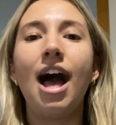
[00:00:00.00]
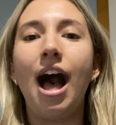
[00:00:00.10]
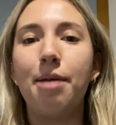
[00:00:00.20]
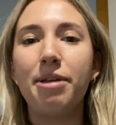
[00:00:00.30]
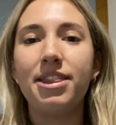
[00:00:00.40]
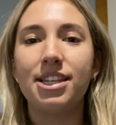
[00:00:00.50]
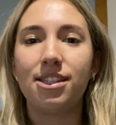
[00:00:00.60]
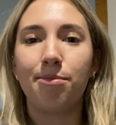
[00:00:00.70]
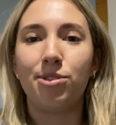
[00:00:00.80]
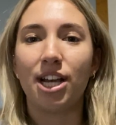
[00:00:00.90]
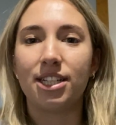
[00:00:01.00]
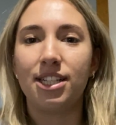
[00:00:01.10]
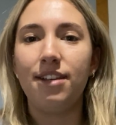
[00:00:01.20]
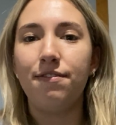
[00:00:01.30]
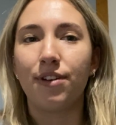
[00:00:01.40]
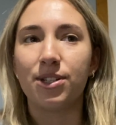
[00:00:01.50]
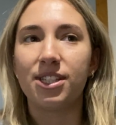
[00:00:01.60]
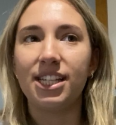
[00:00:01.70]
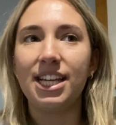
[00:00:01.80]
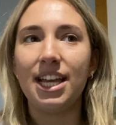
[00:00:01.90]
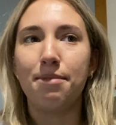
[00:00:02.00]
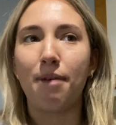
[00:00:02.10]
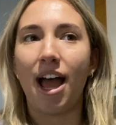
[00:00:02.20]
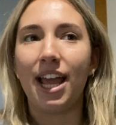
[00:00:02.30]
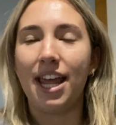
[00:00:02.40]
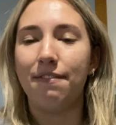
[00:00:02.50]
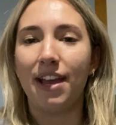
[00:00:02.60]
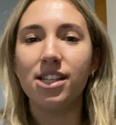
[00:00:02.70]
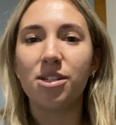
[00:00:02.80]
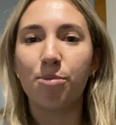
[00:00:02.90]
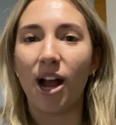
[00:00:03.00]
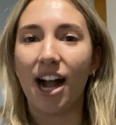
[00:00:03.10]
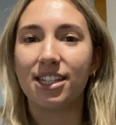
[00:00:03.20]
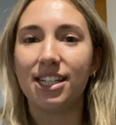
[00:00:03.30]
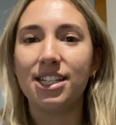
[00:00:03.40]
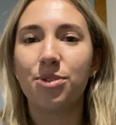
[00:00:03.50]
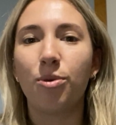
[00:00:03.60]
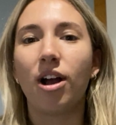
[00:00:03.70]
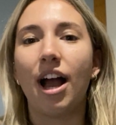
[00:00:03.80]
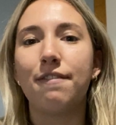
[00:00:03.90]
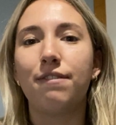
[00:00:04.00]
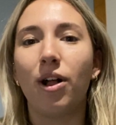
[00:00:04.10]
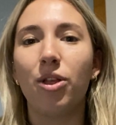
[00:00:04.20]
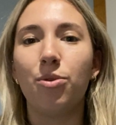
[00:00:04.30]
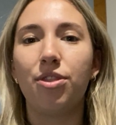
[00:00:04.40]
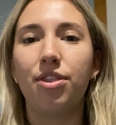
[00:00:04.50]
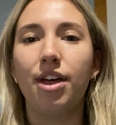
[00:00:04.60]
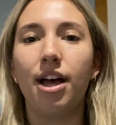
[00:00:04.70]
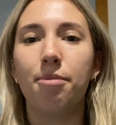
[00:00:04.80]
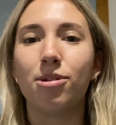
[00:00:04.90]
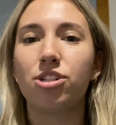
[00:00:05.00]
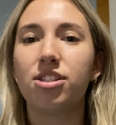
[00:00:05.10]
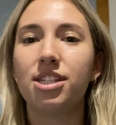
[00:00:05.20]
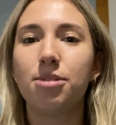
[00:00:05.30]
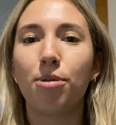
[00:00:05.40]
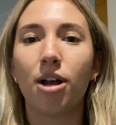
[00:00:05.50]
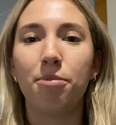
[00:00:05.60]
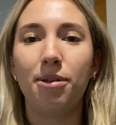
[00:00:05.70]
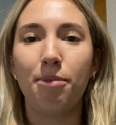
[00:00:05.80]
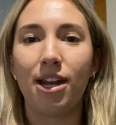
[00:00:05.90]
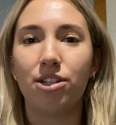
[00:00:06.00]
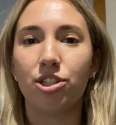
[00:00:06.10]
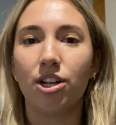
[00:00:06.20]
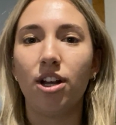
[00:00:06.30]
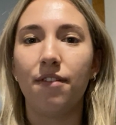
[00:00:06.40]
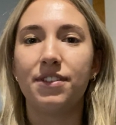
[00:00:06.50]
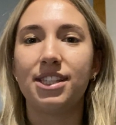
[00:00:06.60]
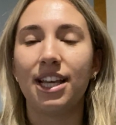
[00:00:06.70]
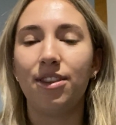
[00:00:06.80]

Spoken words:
I met this objective firstly in my advanced practice, where I followed the emergency department manager of St.